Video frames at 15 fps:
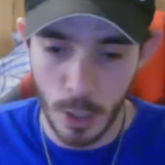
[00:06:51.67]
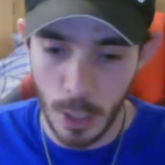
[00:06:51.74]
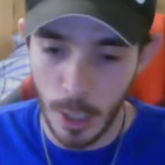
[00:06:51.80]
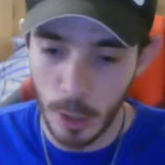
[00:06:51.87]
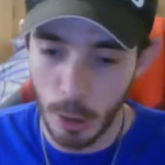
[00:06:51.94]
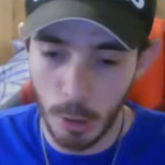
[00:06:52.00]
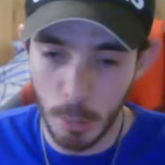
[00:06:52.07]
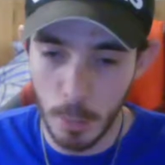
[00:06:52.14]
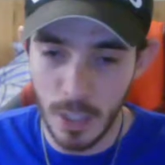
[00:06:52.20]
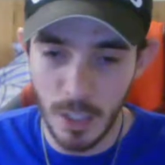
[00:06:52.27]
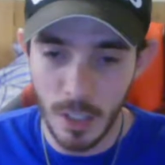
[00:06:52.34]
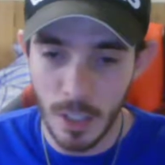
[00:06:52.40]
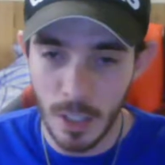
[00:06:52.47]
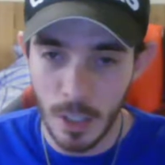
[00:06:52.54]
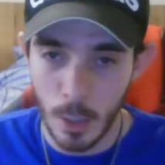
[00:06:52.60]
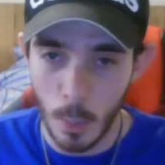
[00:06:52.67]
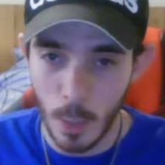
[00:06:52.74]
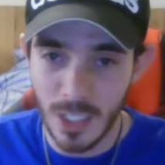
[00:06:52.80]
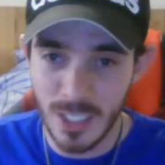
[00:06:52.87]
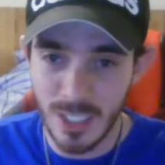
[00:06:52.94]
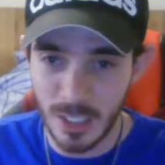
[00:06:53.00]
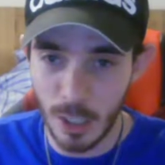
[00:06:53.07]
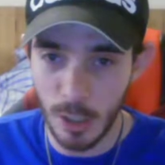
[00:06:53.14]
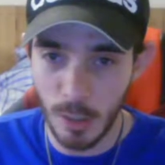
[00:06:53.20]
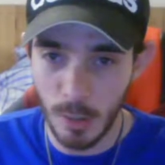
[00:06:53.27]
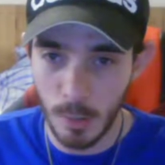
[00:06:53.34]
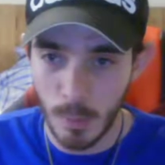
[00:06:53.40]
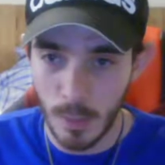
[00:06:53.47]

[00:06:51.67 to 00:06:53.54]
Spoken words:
We can still,